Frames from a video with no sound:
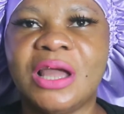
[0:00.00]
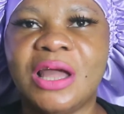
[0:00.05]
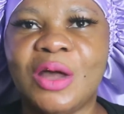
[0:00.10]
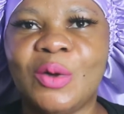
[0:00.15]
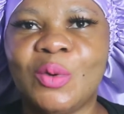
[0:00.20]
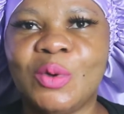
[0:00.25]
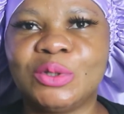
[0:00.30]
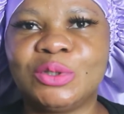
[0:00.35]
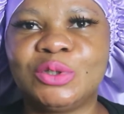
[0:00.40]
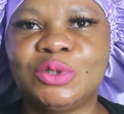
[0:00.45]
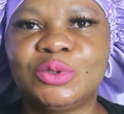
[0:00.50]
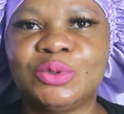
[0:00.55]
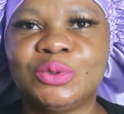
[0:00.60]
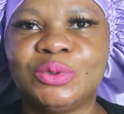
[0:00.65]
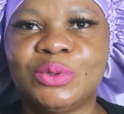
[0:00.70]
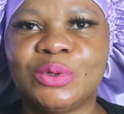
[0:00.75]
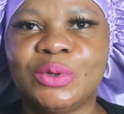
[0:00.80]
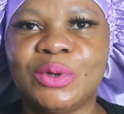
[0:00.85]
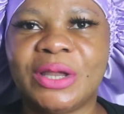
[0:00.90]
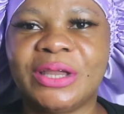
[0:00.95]
I want
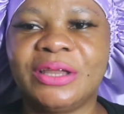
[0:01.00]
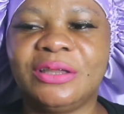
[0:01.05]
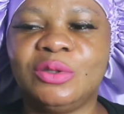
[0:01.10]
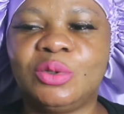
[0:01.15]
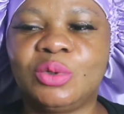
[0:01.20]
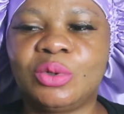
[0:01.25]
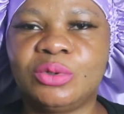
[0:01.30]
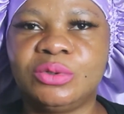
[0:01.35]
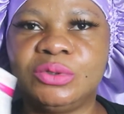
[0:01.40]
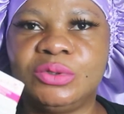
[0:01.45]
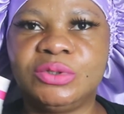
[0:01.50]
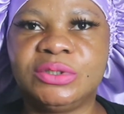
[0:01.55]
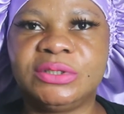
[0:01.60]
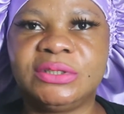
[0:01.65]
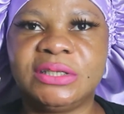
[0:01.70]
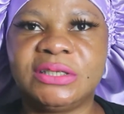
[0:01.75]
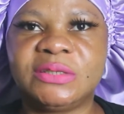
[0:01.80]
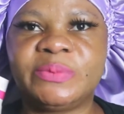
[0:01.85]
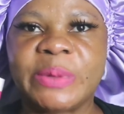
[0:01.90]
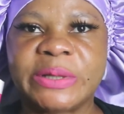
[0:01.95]
to introduce
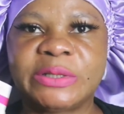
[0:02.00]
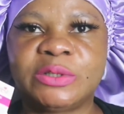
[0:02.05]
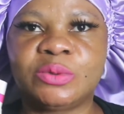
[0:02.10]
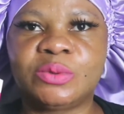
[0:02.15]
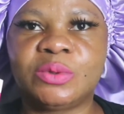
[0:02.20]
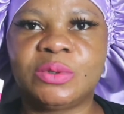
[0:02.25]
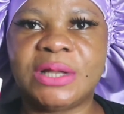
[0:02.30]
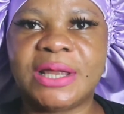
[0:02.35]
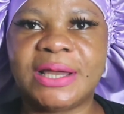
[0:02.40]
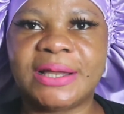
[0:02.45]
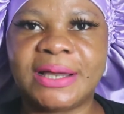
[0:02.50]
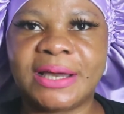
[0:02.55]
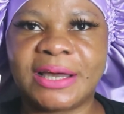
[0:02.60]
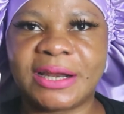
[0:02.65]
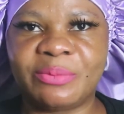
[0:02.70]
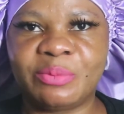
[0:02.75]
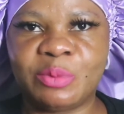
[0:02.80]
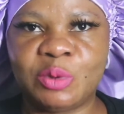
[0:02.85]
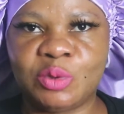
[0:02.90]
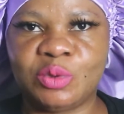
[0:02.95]
this particular
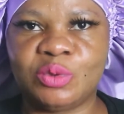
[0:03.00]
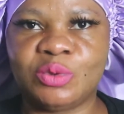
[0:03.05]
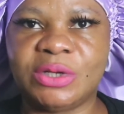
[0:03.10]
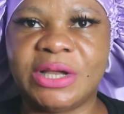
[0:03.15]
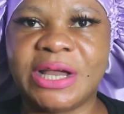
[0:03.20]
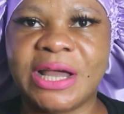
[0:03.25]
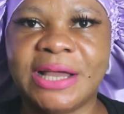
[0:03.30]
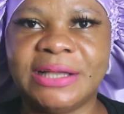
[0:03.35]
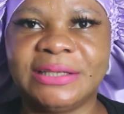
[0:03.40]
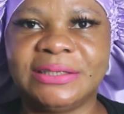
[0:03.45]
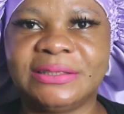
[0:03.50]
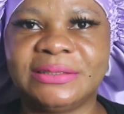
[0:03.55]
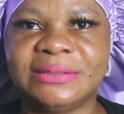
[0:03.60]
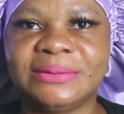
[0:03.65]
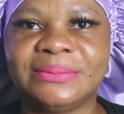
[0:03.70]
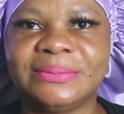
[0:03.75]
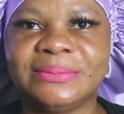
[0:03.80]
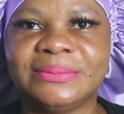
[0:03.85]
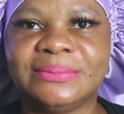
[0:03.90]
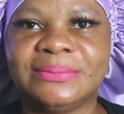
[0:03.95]
cream to you guys.
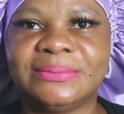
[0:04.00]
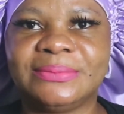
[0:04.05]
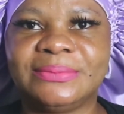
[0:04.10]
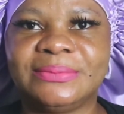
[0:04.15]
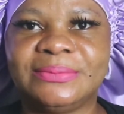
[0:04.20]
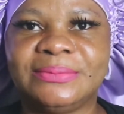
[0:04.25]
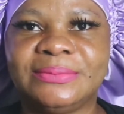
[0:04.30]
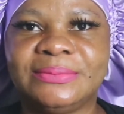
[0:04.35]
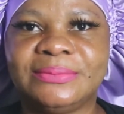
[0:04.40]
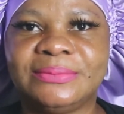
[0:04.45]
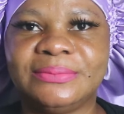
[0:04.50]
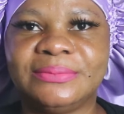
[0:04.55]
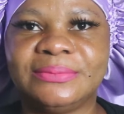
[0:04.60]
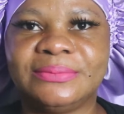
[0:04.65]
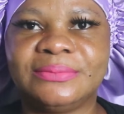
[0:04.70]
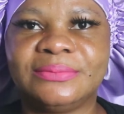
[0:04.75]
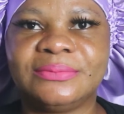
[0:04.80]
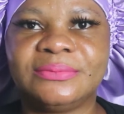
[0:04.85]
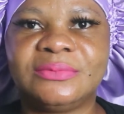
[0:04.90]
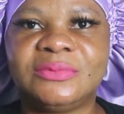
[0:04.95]

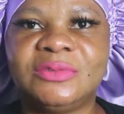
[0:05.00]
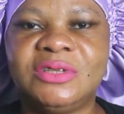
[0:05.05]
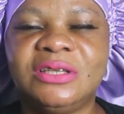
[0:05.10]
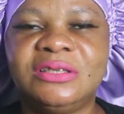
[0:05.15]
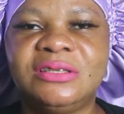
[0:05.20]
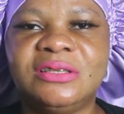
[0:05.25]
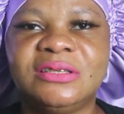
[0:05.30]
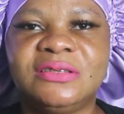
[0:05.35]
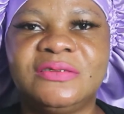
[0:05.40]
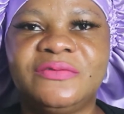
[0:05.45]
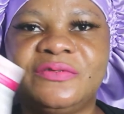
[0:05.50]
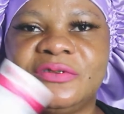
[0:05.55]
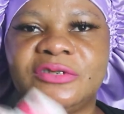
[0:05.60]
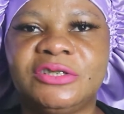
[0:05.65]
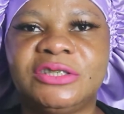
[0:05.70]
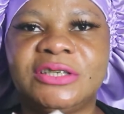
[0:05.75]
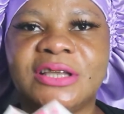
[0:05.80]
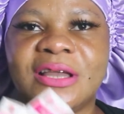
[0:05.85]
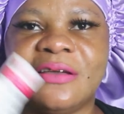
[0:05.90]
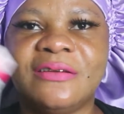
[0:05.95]
This is
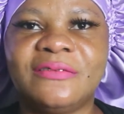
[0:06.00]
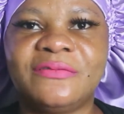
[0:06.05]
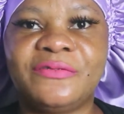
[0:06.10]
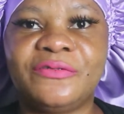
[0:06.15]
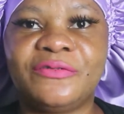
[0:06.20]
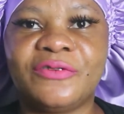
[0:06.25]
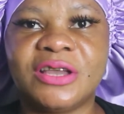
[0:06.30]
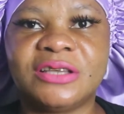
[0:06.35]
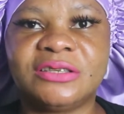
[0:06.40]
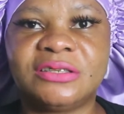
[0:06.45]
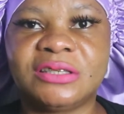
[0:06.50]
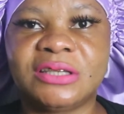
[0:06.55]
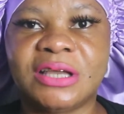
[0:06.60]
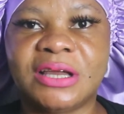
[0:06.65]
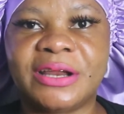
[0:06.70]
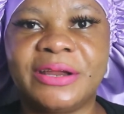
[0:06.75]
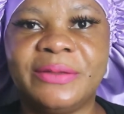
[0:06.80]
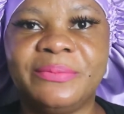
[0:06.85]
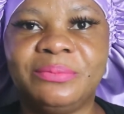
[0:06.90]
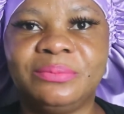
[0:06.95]
Fisher Face
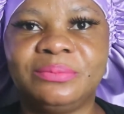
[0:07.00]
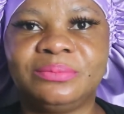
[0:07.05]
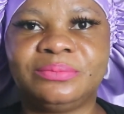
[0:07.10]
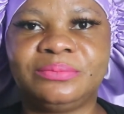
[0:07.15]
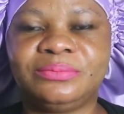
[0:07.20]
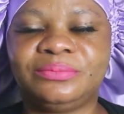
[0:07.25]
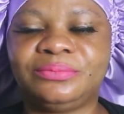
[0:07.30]
Cream.